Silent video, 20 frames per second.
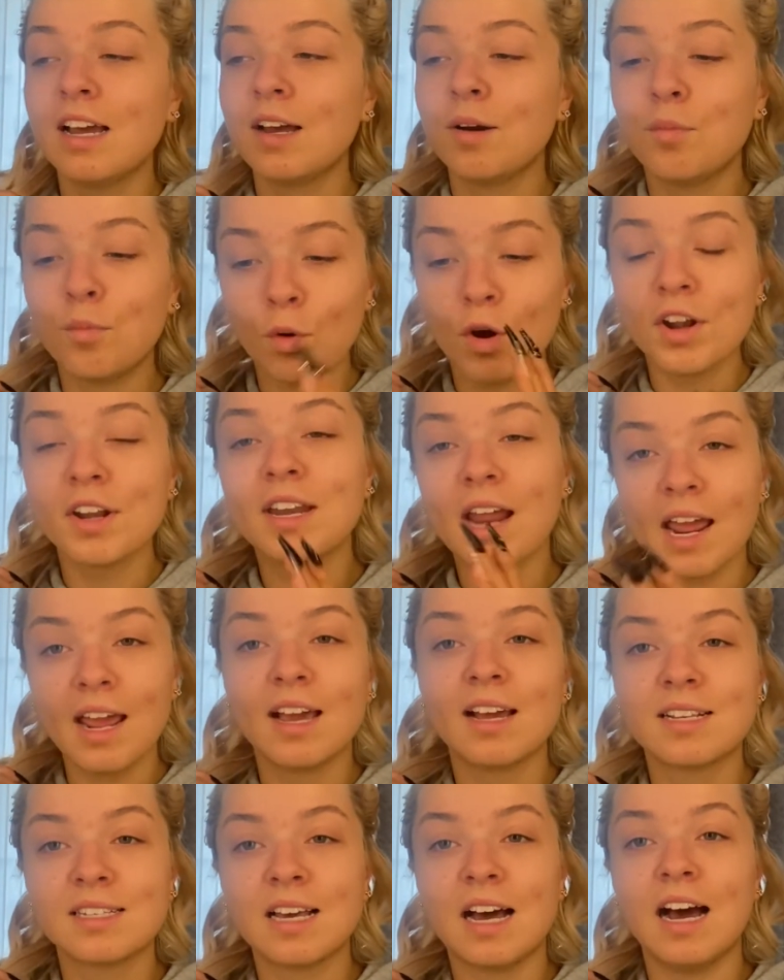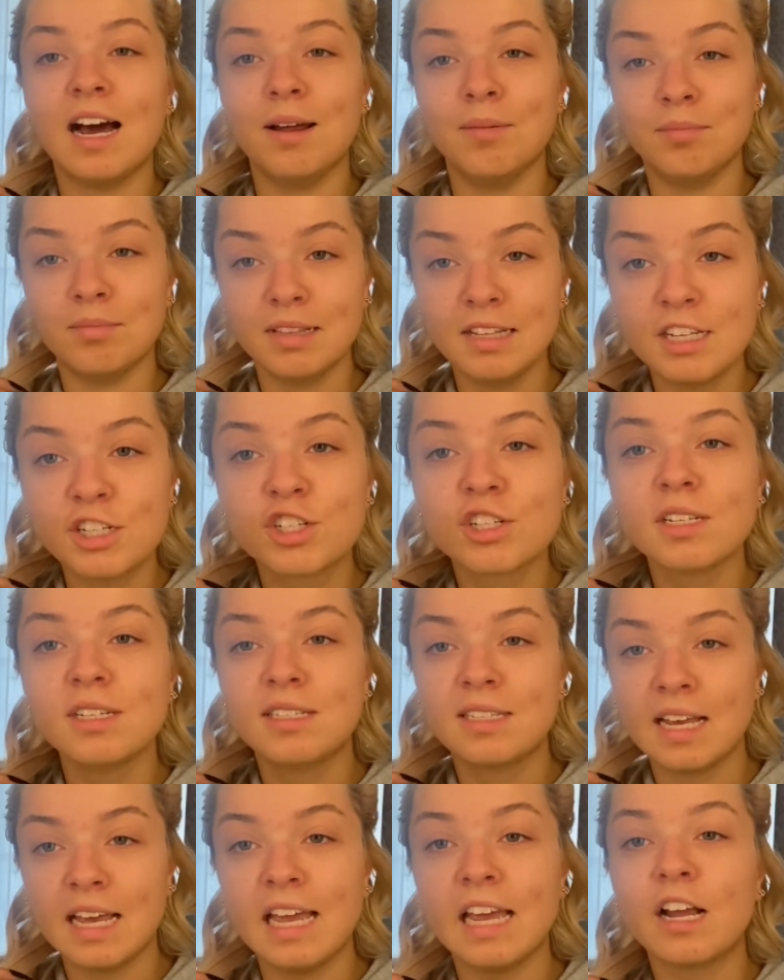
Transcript: one day at a time literally take